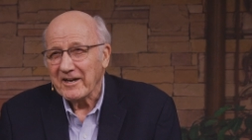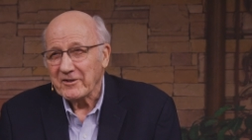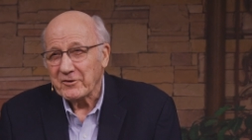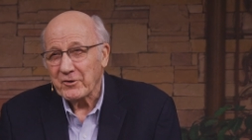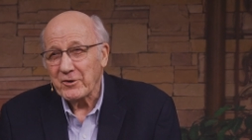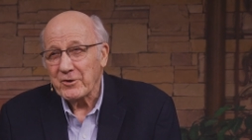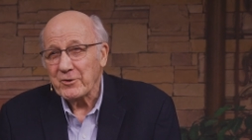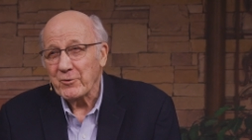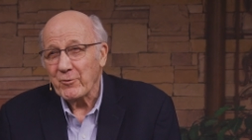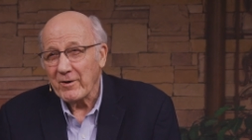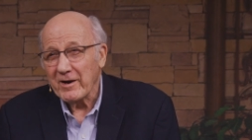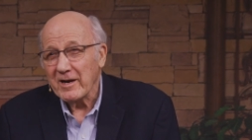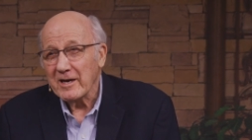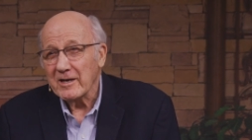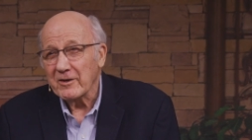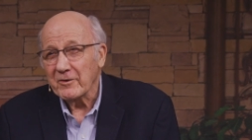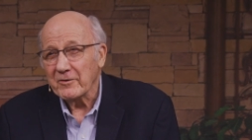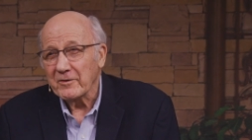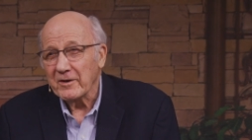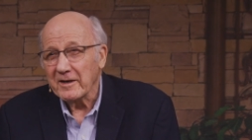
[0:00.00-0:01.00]
and I turned
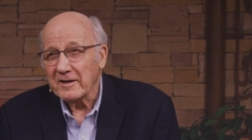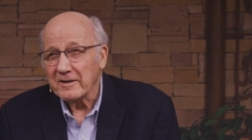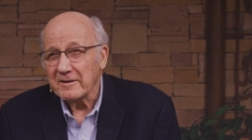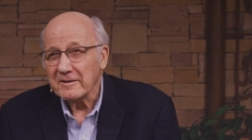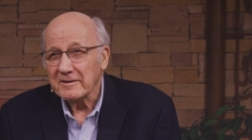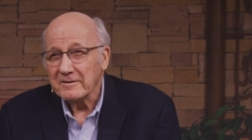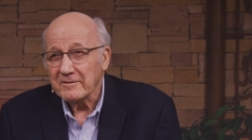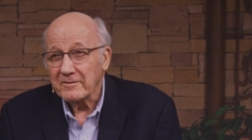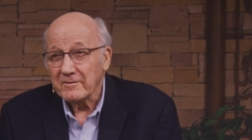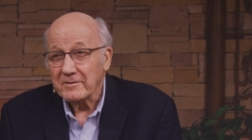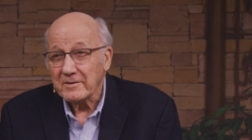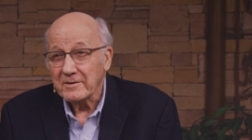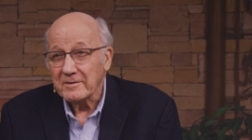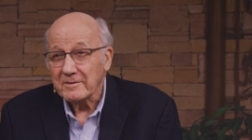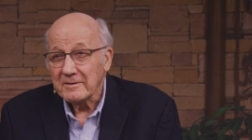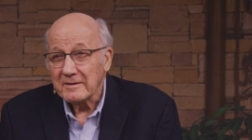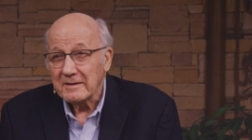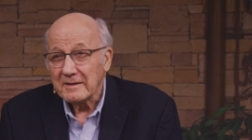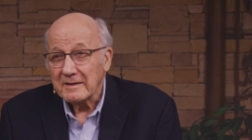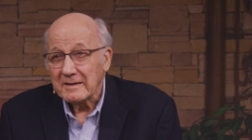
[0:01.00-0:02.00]
around and
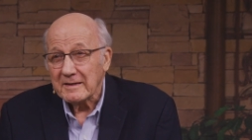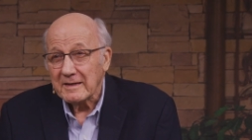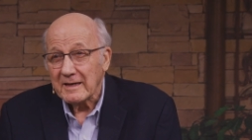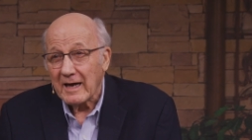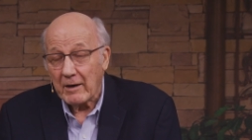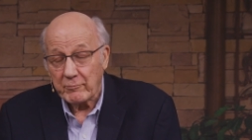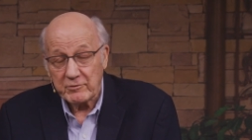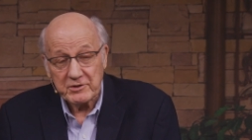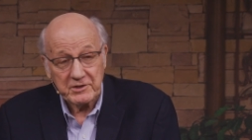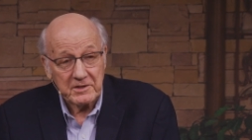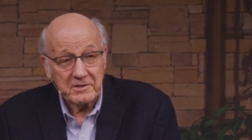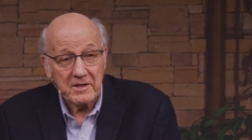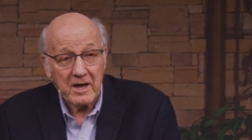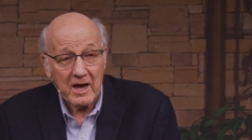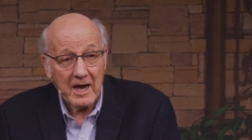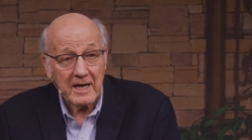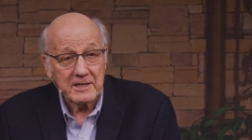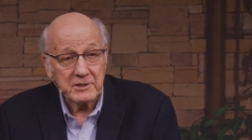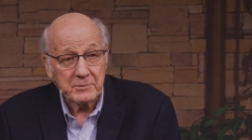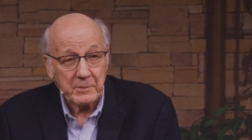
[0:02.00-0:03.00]
I was in
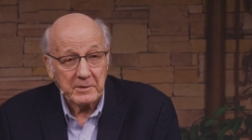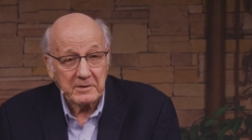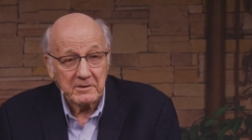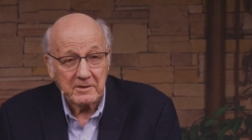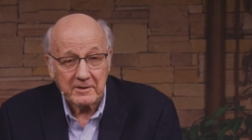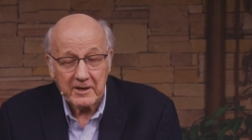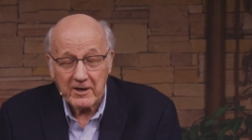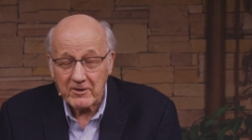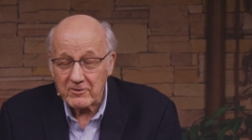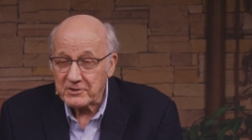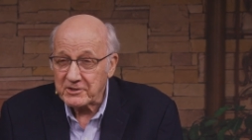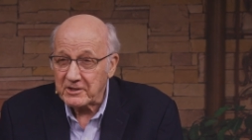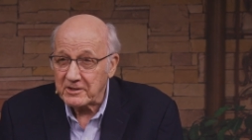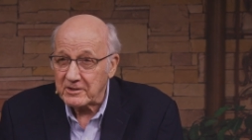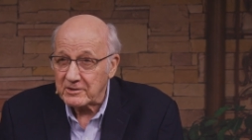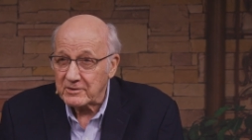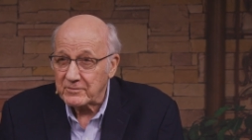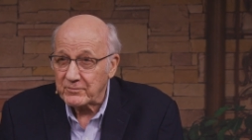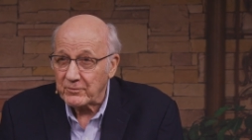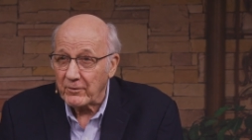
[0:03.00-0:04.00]
the hospital and care
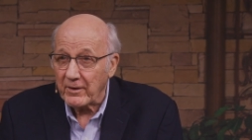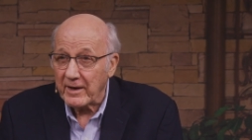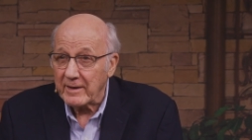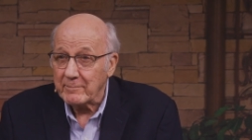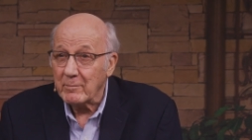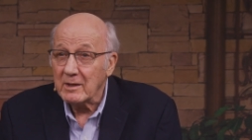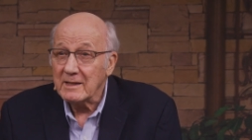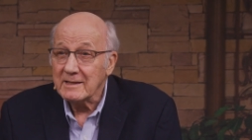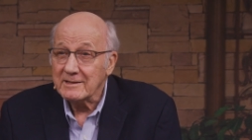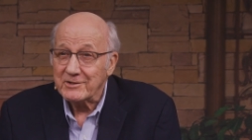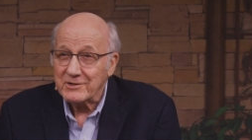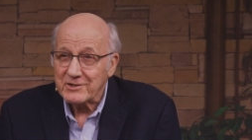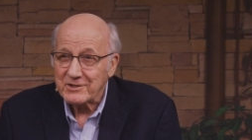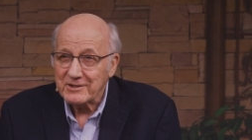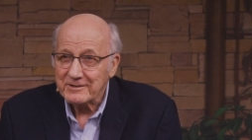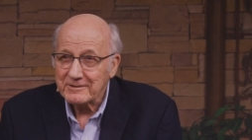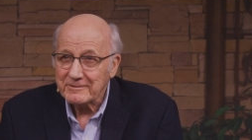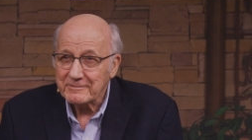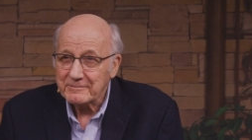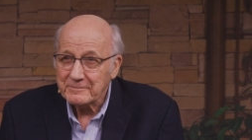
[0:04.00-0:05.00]
centers for eight
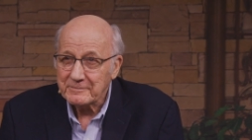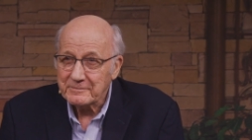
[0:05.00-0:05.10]
months